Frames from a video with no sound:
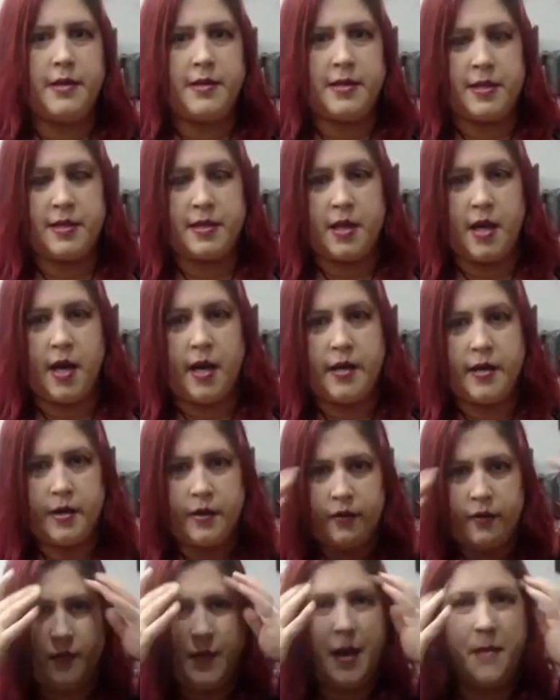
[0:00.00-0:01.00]
this is kind
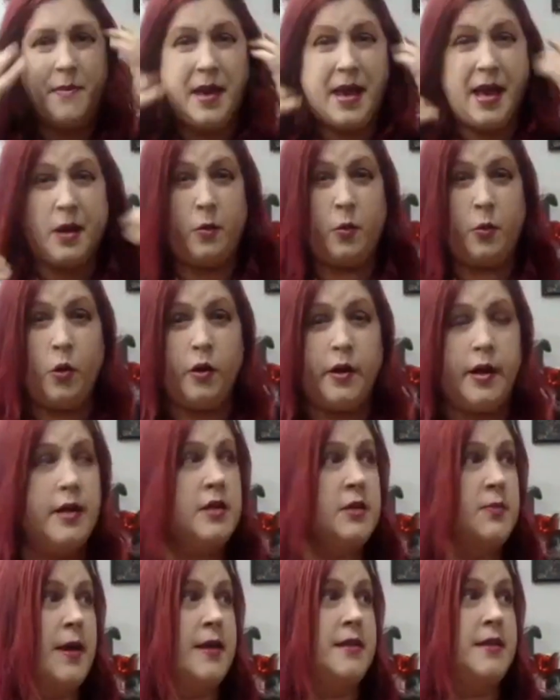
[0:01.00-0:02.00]
of my main working
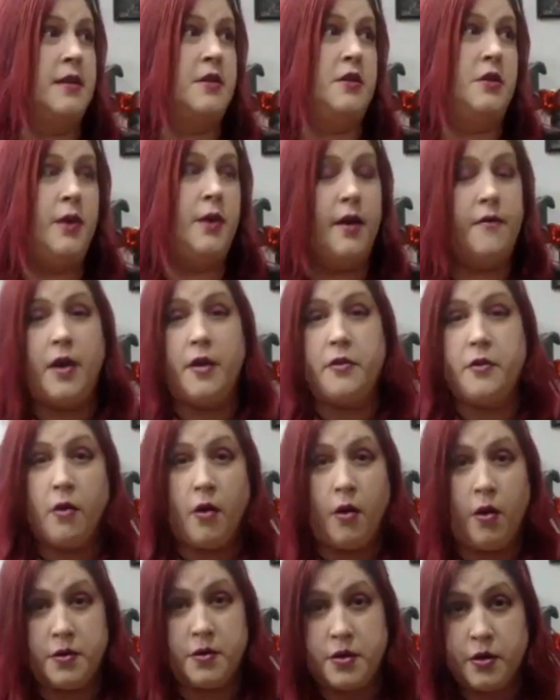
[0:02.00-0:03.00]
space. I do have other
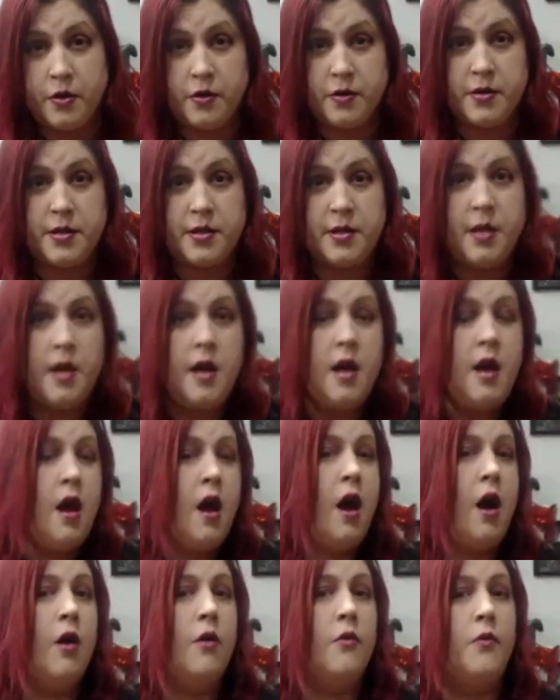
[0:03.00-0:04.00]
altars
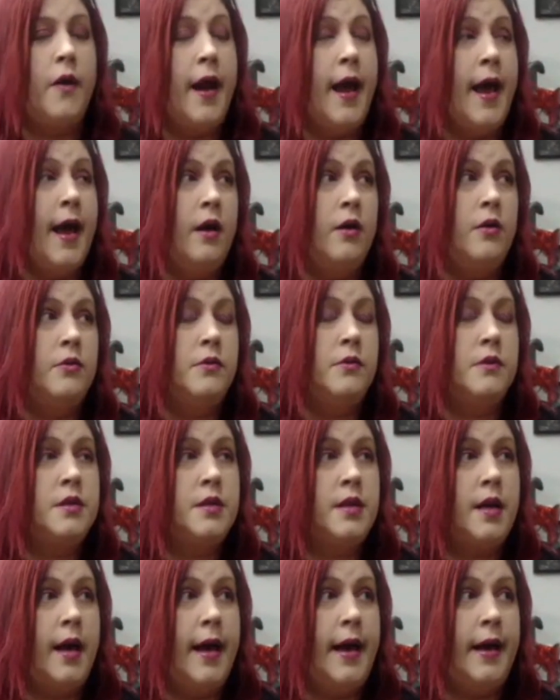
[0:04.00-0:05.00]
around,
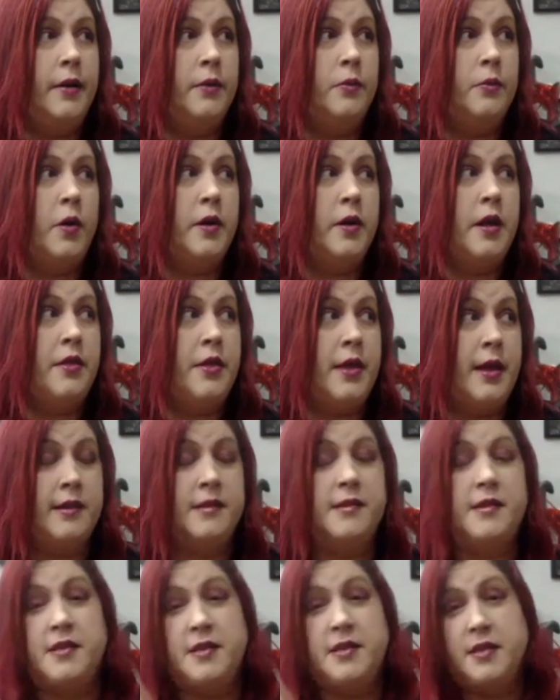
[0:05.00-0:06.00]
and one of the
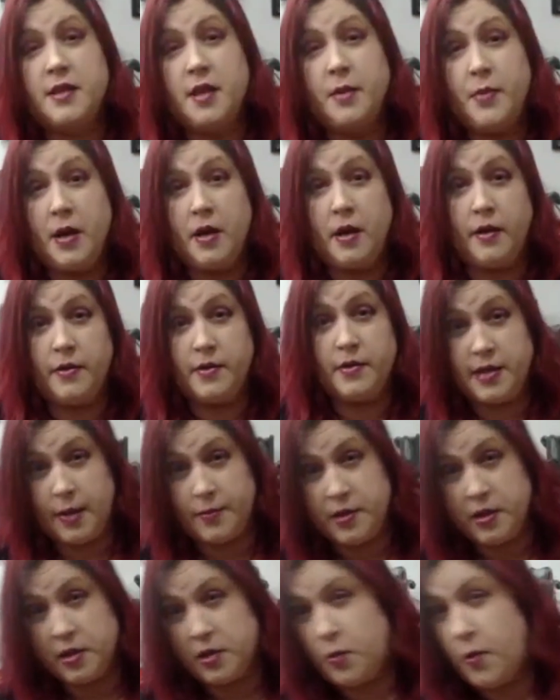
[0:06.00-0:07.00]
things, this is going to be in a
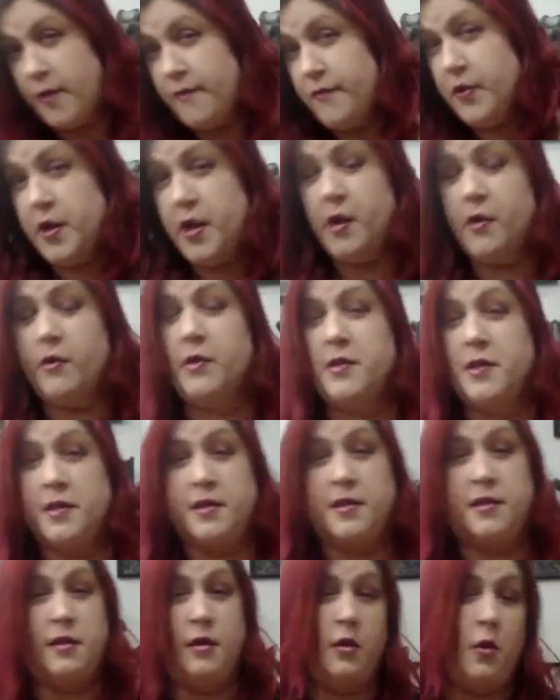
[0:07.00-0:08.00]
subsequent video because
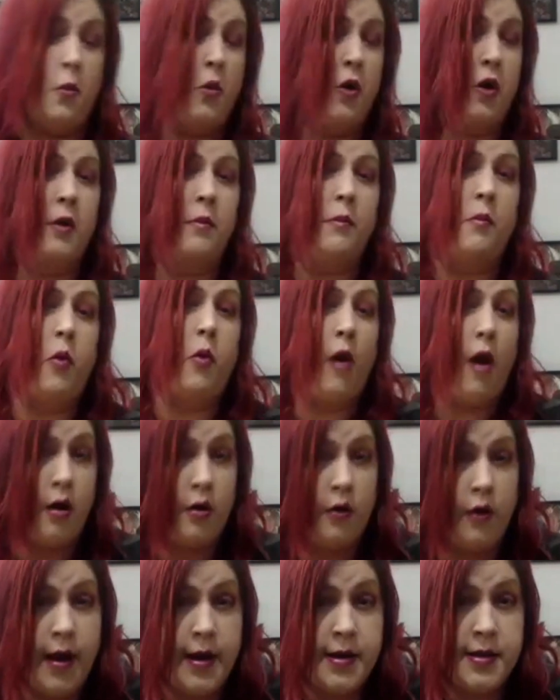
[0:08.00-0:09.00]
it's still a work in
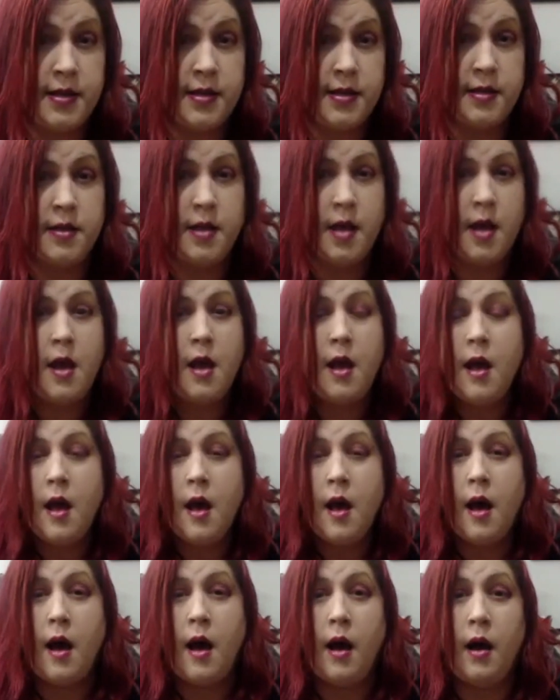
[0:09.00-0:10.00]
progress,
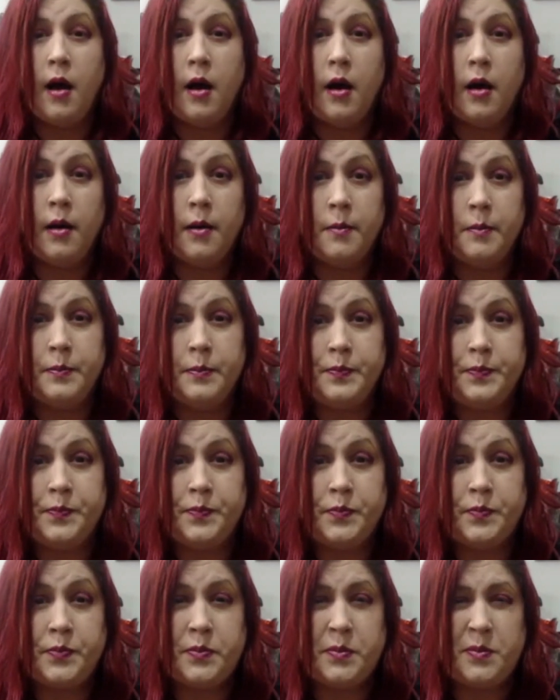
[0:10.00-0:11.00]
and
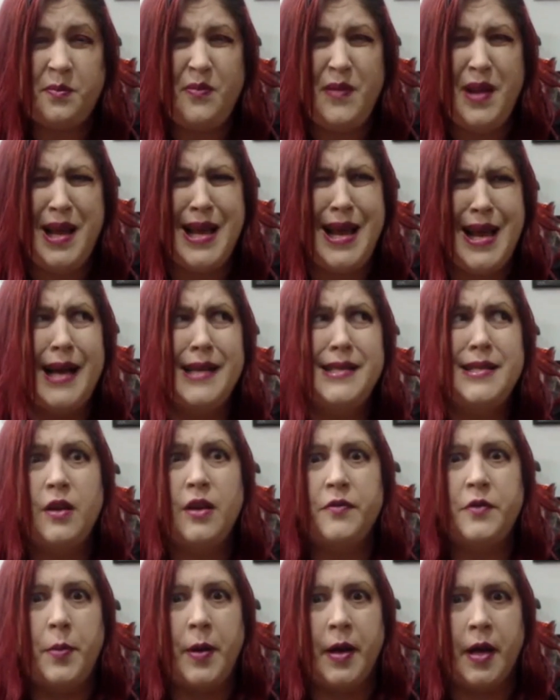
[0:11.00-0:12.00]
I still
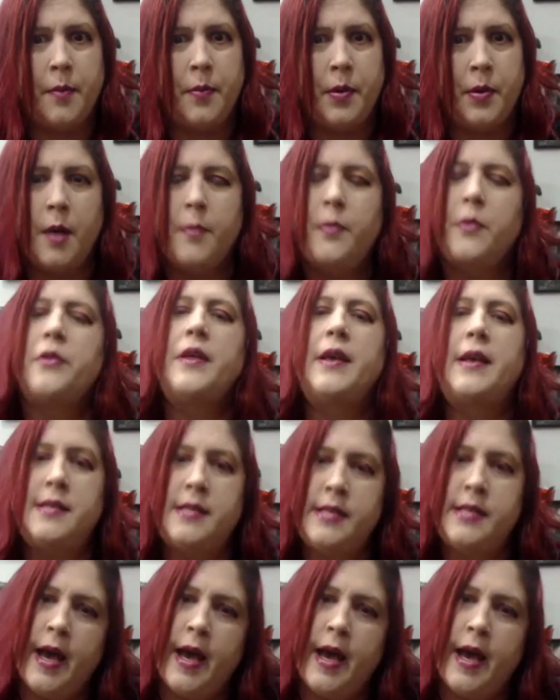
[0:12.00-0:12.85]
have to pick up a couple things